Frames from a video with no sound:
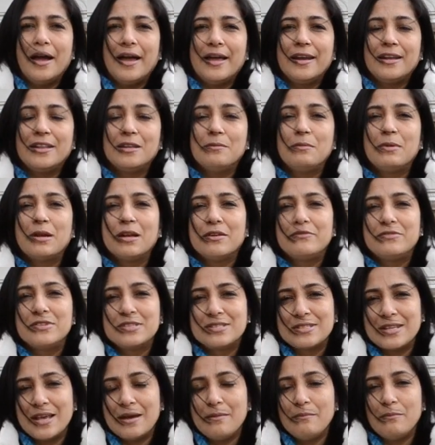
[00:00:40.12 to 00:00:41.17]
And in the middle of
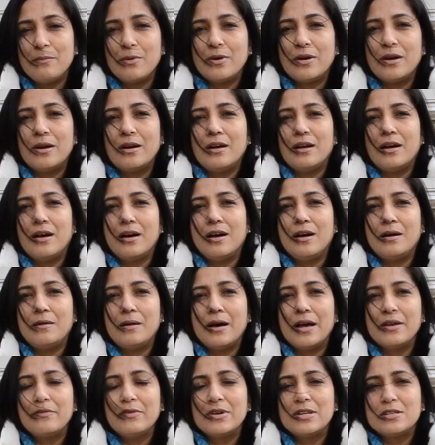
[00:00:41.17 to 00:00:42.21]
December,
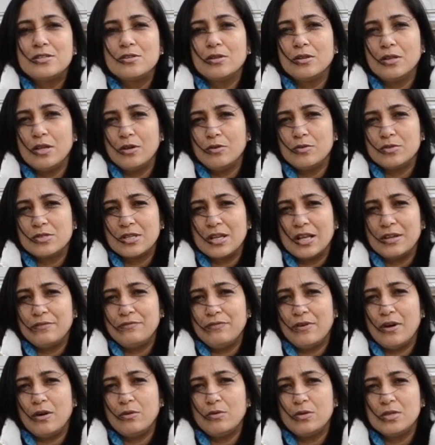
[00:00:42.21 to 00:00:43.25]
I went to Lowe's and I
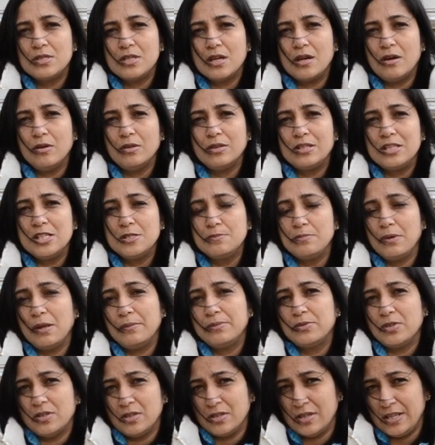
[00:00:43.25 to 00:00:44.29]
found all these
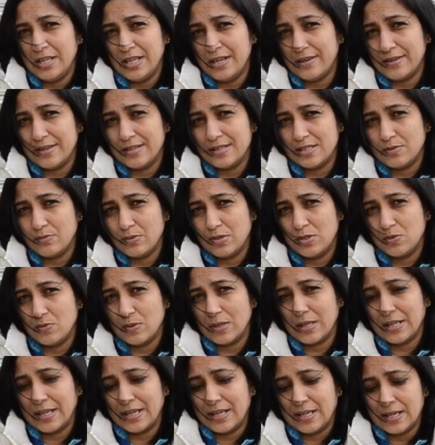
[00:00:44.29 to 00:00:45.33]
bulbs on clearance, which
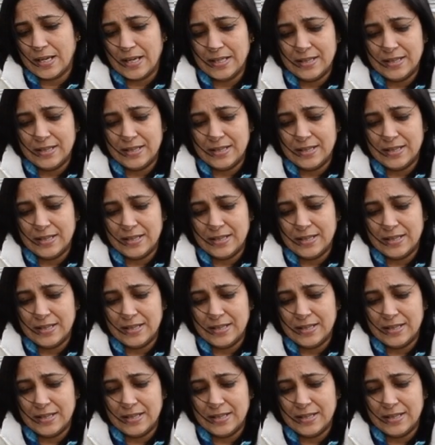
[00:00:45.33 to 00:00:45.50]
were like,